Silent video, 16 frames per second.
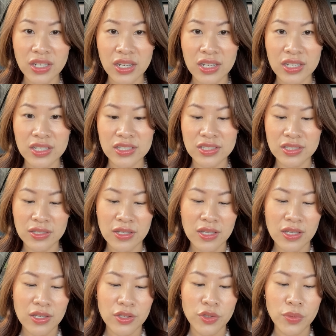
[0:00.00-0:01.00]
eyes,
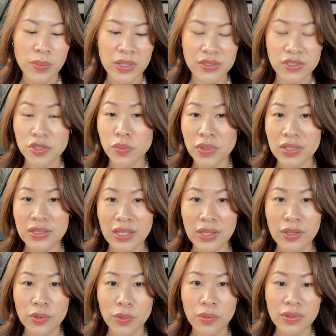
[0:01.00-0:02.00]
you might just want to
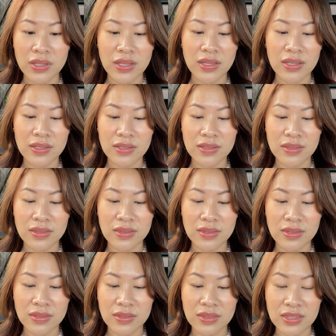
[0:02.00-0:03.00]
take note that
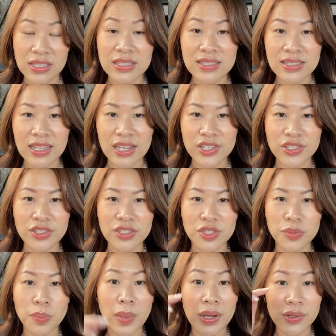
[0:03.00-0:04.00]
these
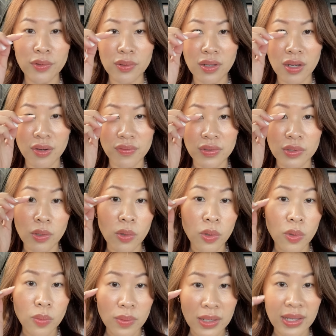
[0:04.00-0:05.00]
lashes might not cover the
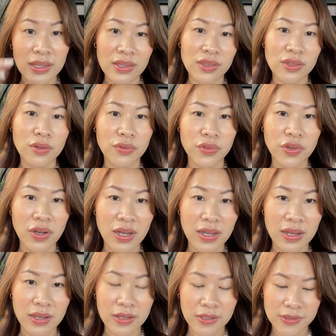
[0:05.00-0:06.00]
whole length of your eye.